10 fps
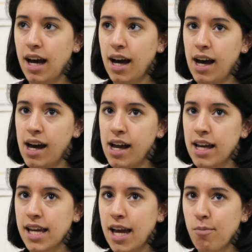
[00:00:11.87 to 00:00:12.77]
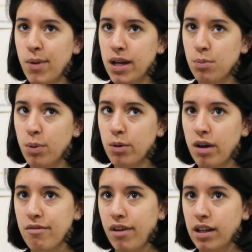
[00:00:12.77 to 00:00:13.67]
I have been a
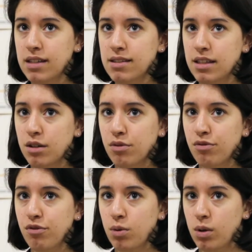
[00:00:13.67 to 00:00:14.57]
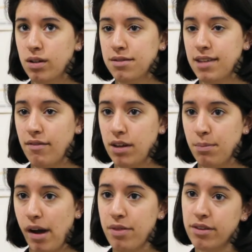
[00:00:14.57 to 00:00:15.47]
Birthright volunteer for
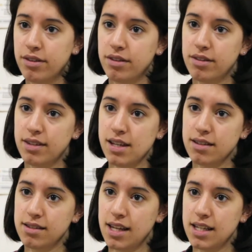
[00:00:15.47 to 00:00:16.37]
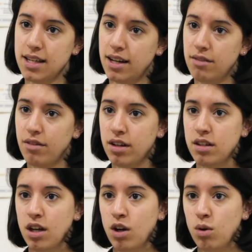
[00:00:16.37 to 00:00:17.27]
seven months, six in
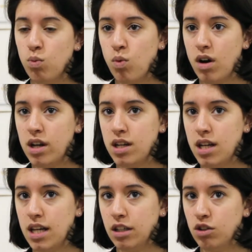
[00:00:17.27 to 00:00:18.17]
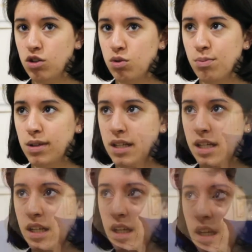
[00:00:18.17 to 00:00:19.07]
Yerevan, one in Gyumri.